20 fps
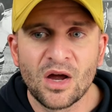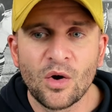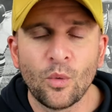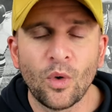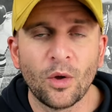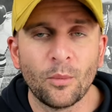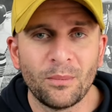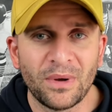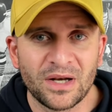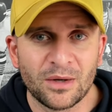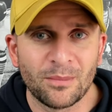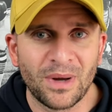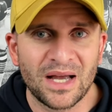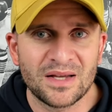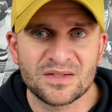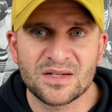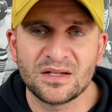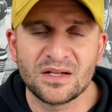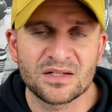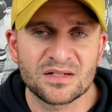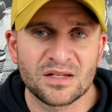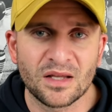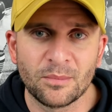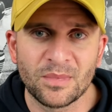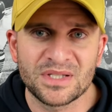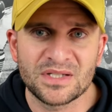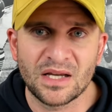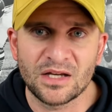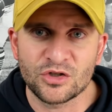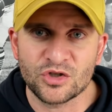while minimizing his
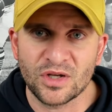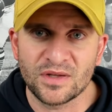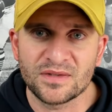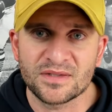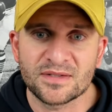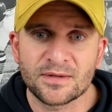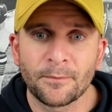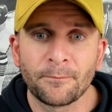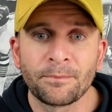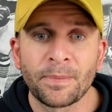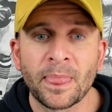limitations.